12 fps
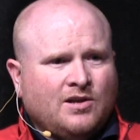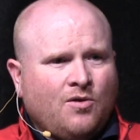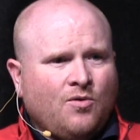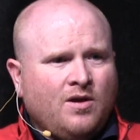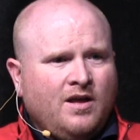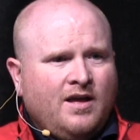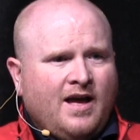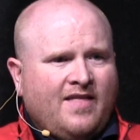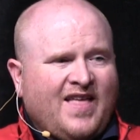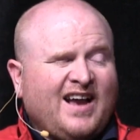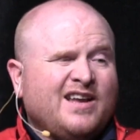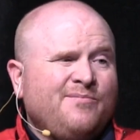So,
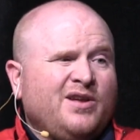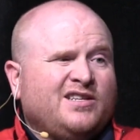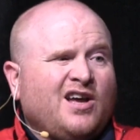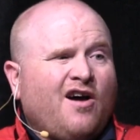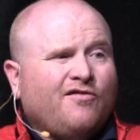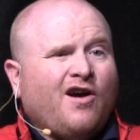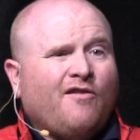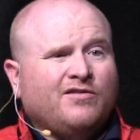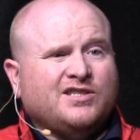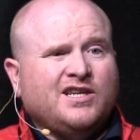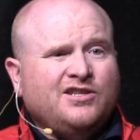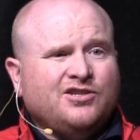and that can be a tough
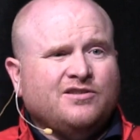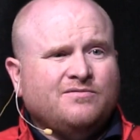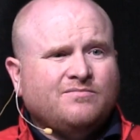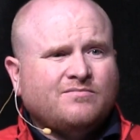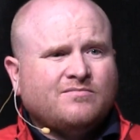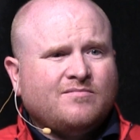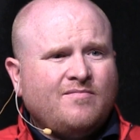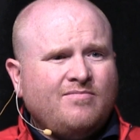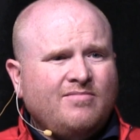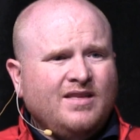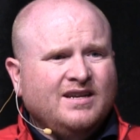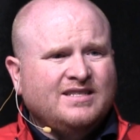conversation
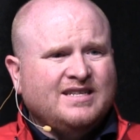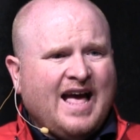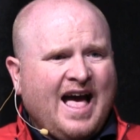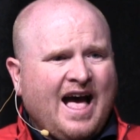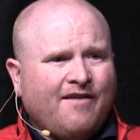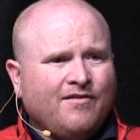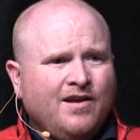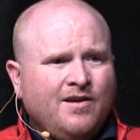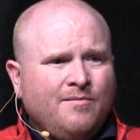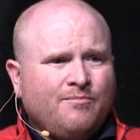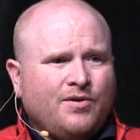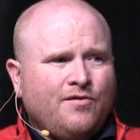to have,
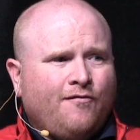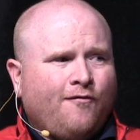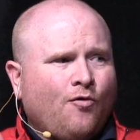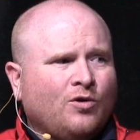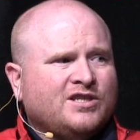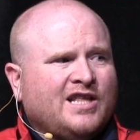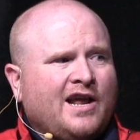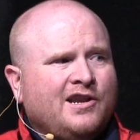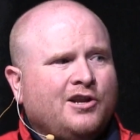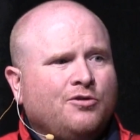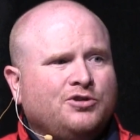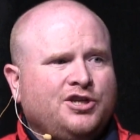but you force
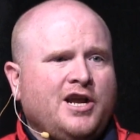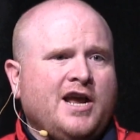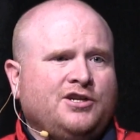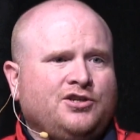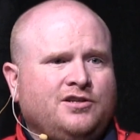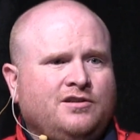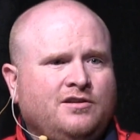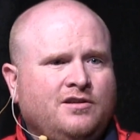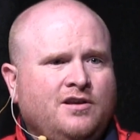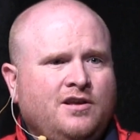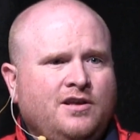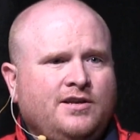that negotiation.
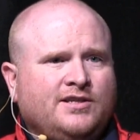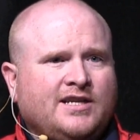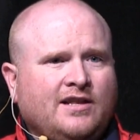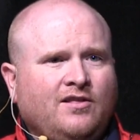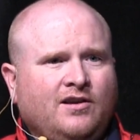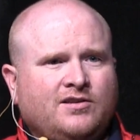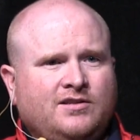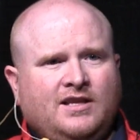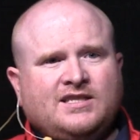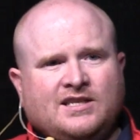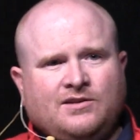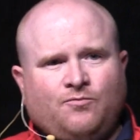You say,
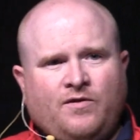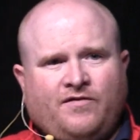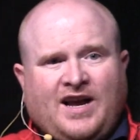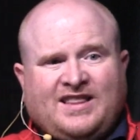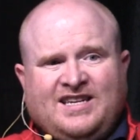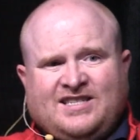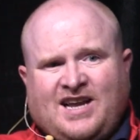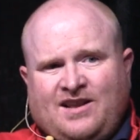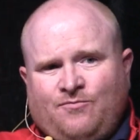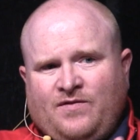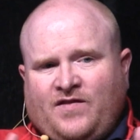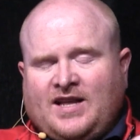look, listen, we've got these
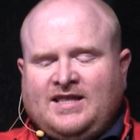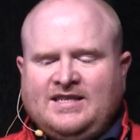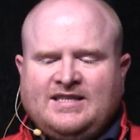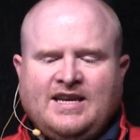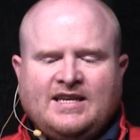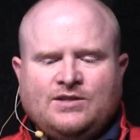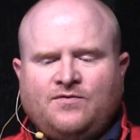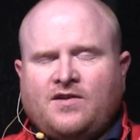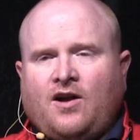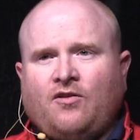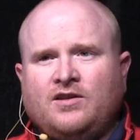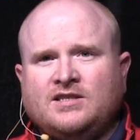tickets,
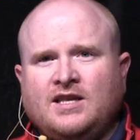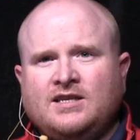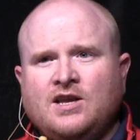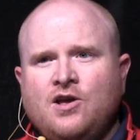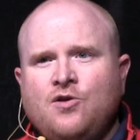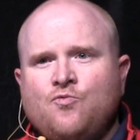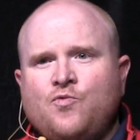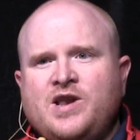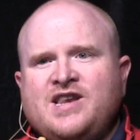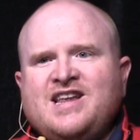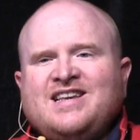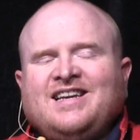we've got all these things.
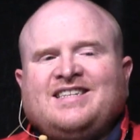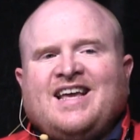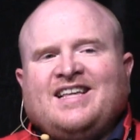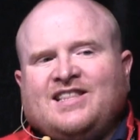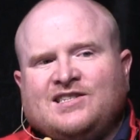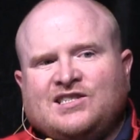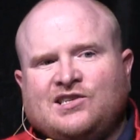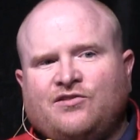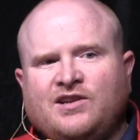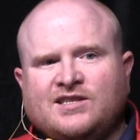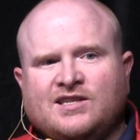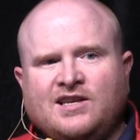We need to take this
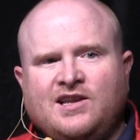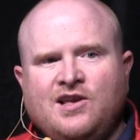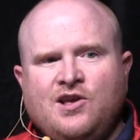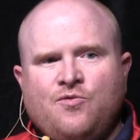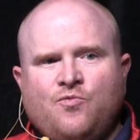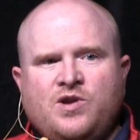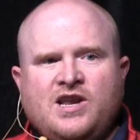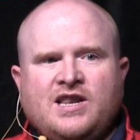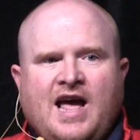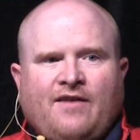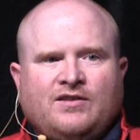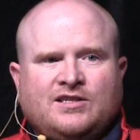seriously. We
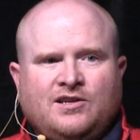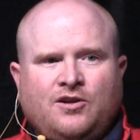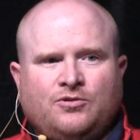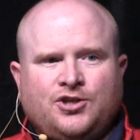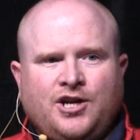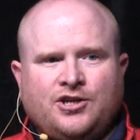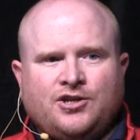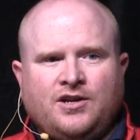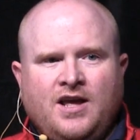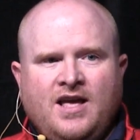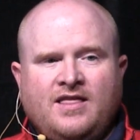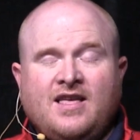need to have this
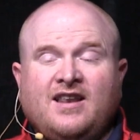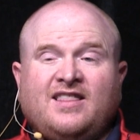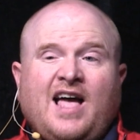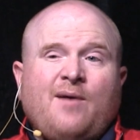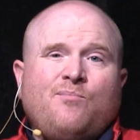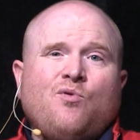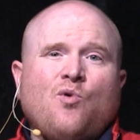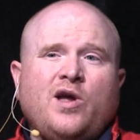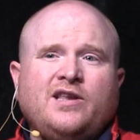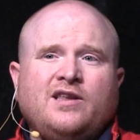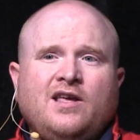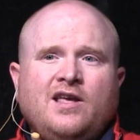negotiation. And then at that
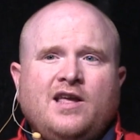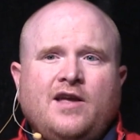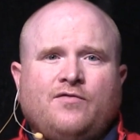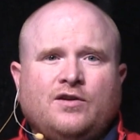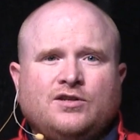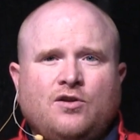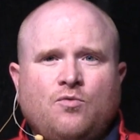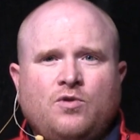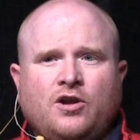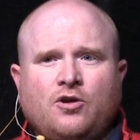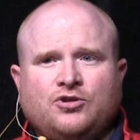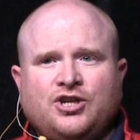point, if there's no
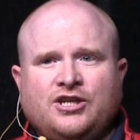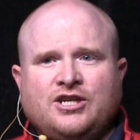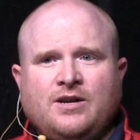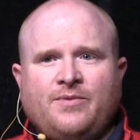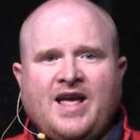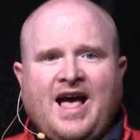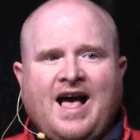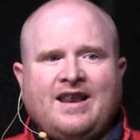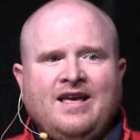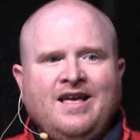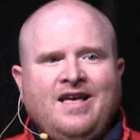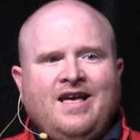negotiation to be
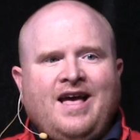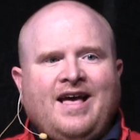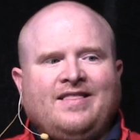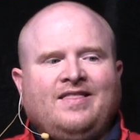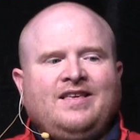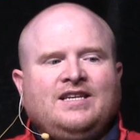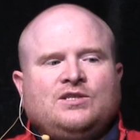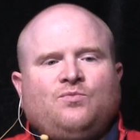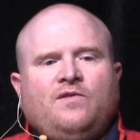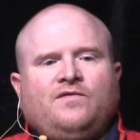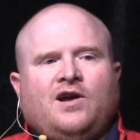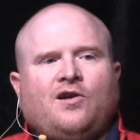had, at
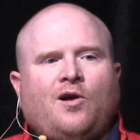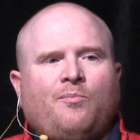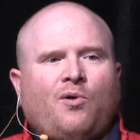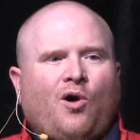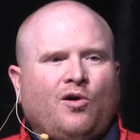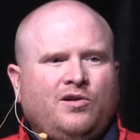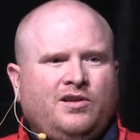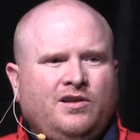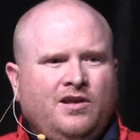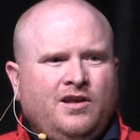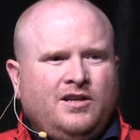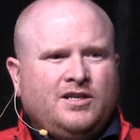least we've done our
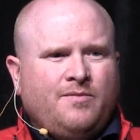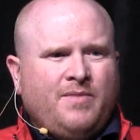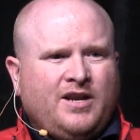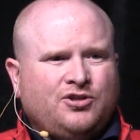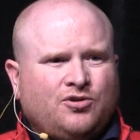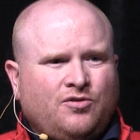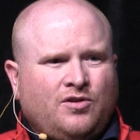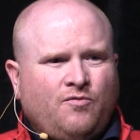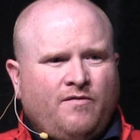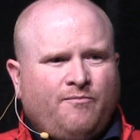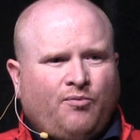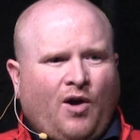part to make sure
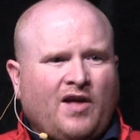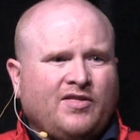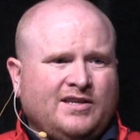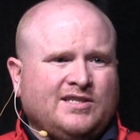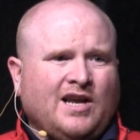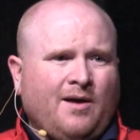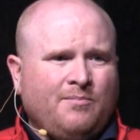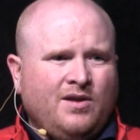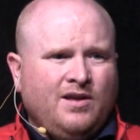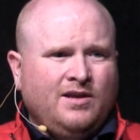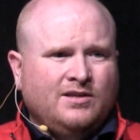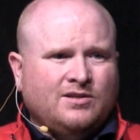that we've brought this
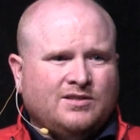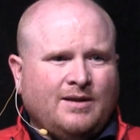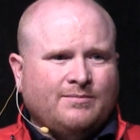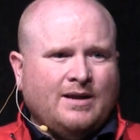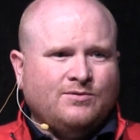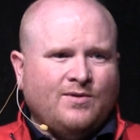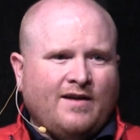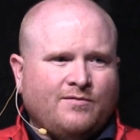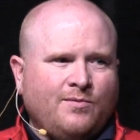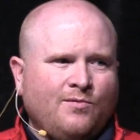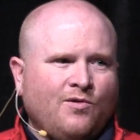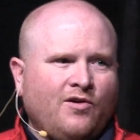up. So sometimes we
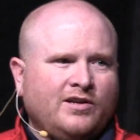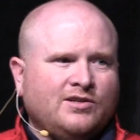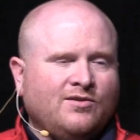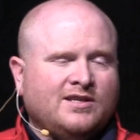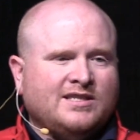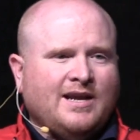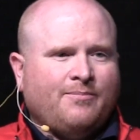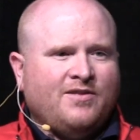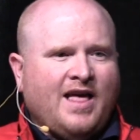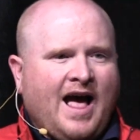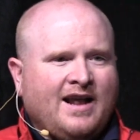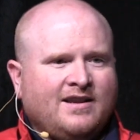have to be willing to
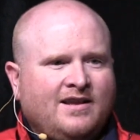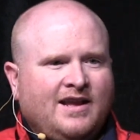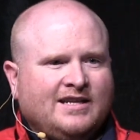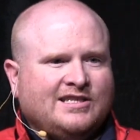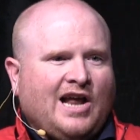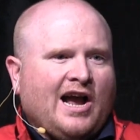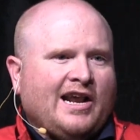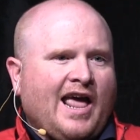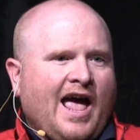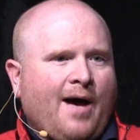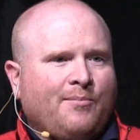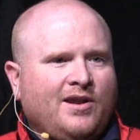accept that it's not
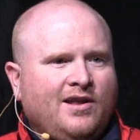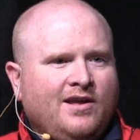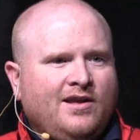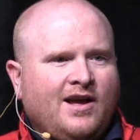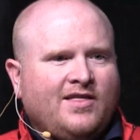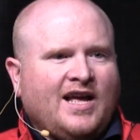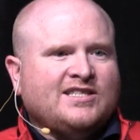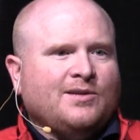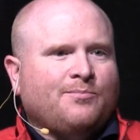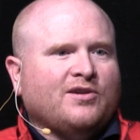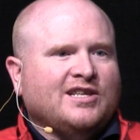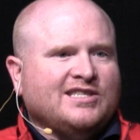going to happen. And
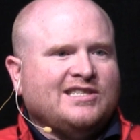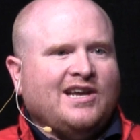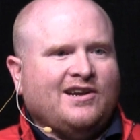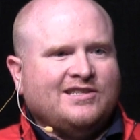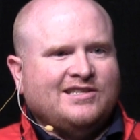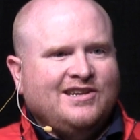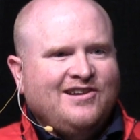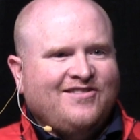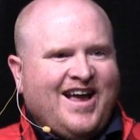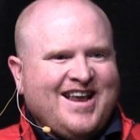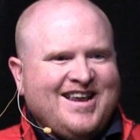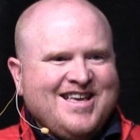that's the part that sucks,
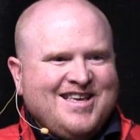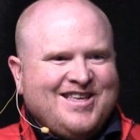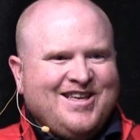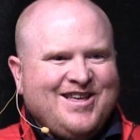right?